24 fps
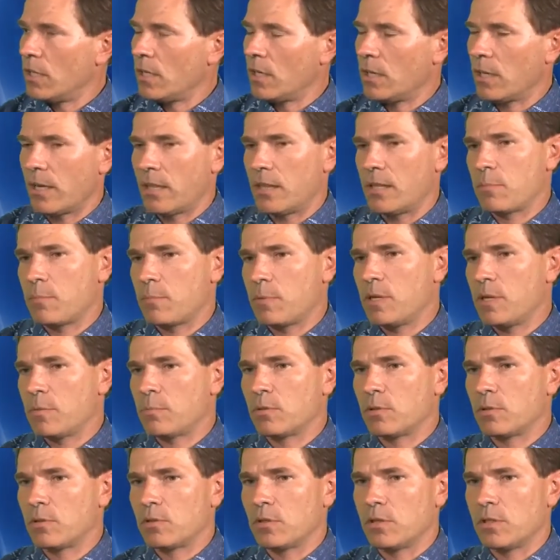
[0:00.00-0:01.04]
I think
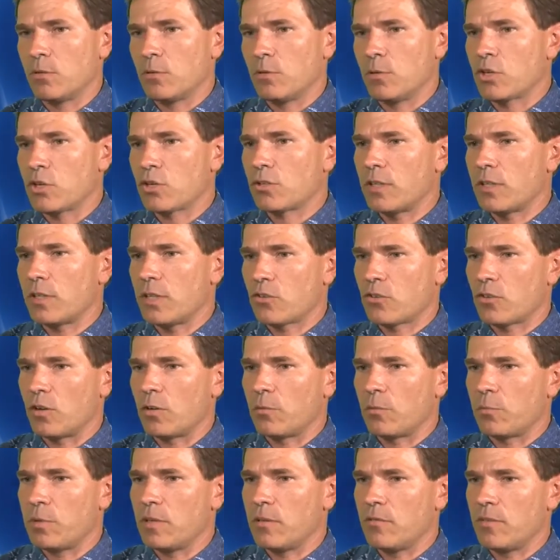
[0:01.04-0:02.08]
people who initially
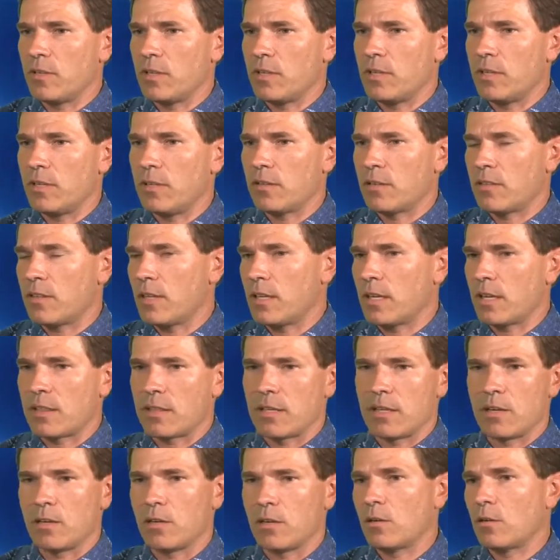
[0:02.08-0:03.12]
install PV
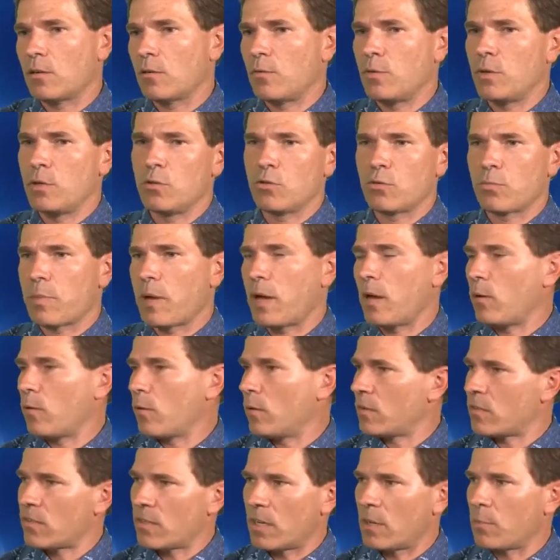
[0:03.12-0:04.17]
think that, oh, if we lose
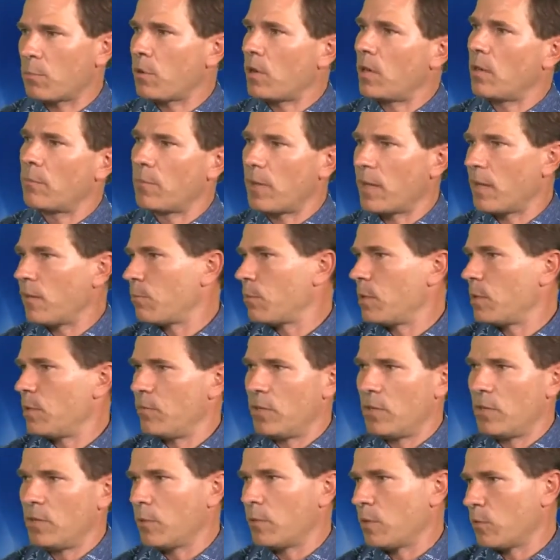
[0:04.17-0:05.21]
power, it's not a problem. I have
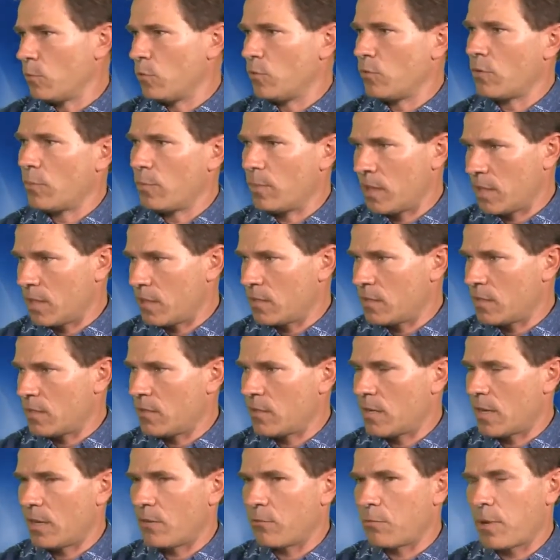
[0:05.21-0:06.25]
PV on my roof, I'm going to
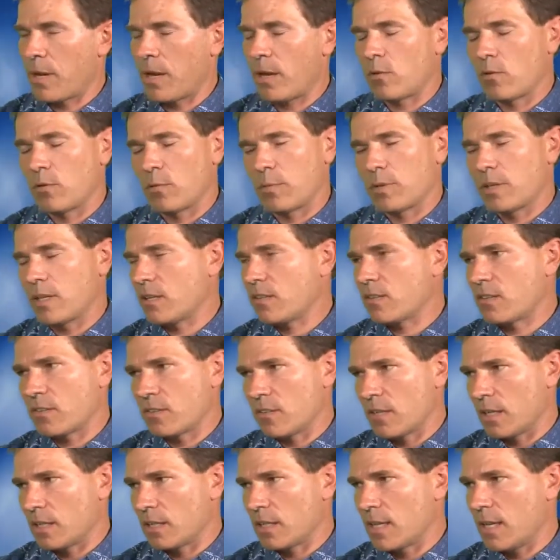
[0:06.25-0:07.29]
continue to have power, but that's
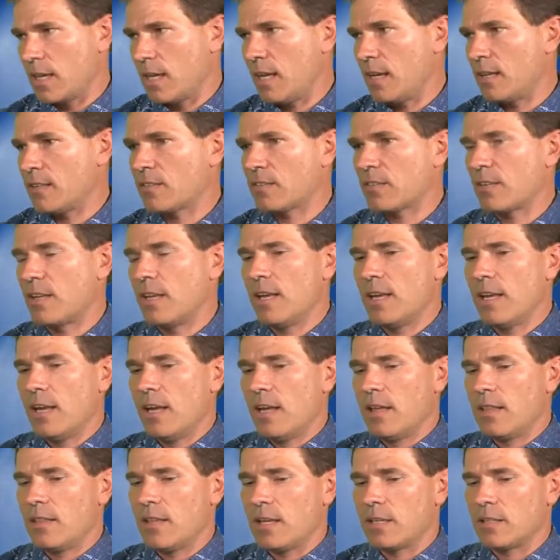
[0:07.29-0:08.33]
just not the case.
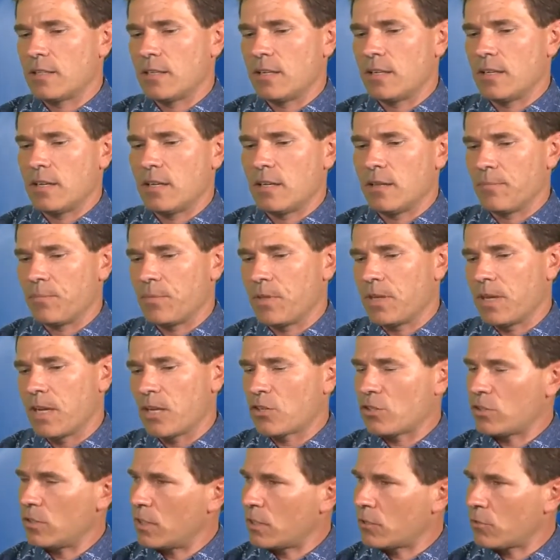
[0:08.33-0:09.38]
That the
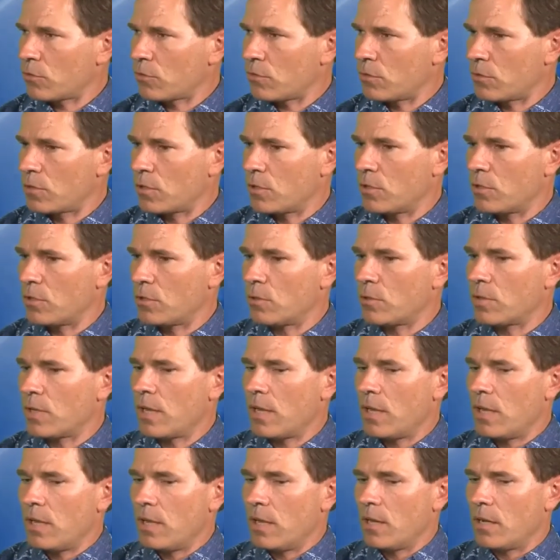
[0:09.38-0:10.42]
National Electrical Code
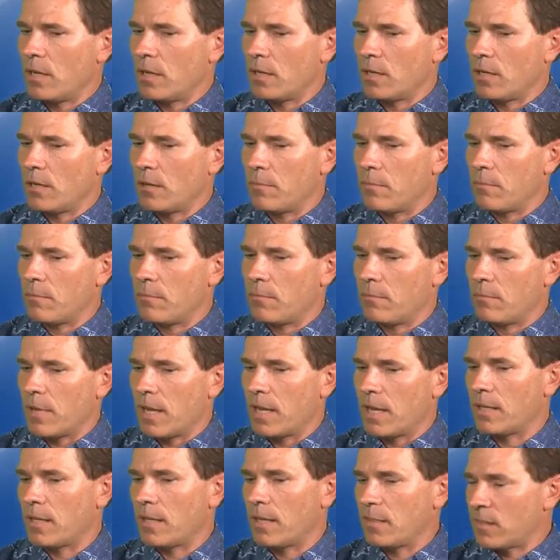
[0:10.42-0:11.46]

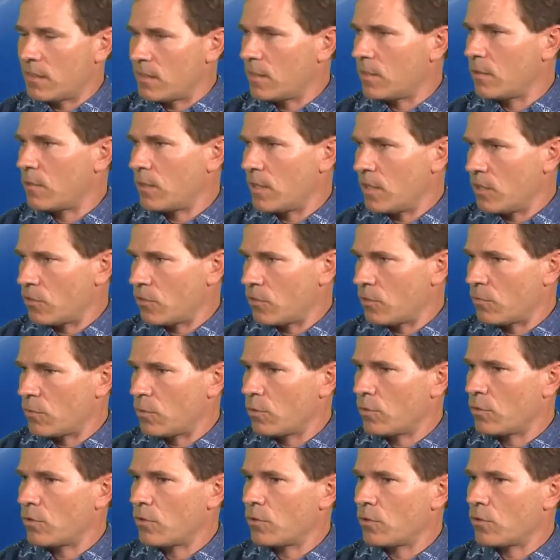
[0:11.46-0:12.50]
mandates that these
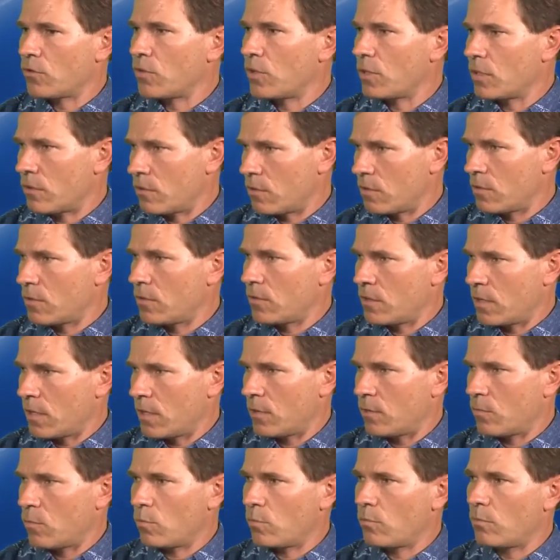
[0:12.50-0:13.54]
inverters
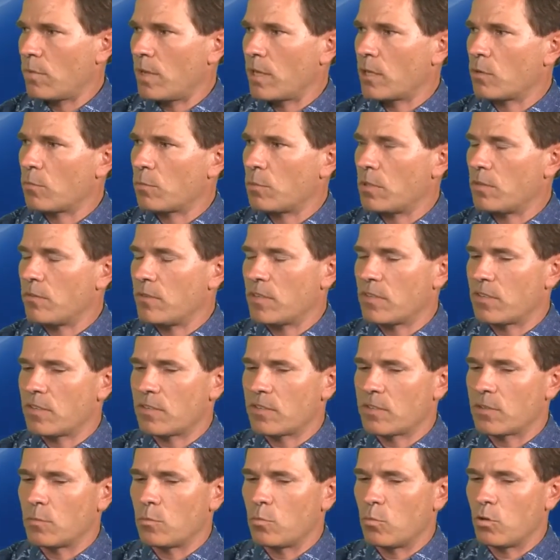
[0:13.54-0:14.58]
that make your PV
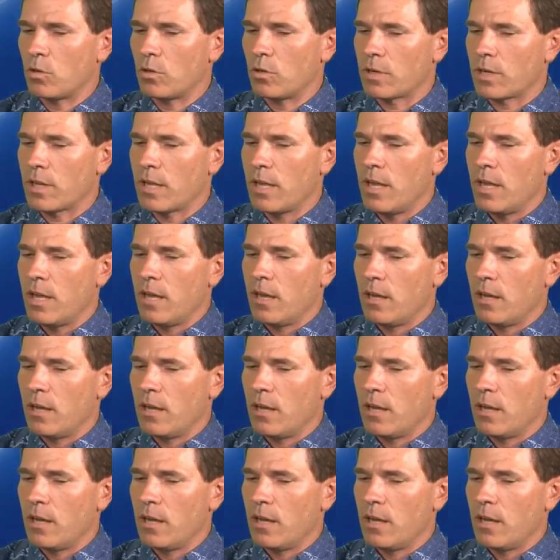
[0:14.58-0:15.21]
system work,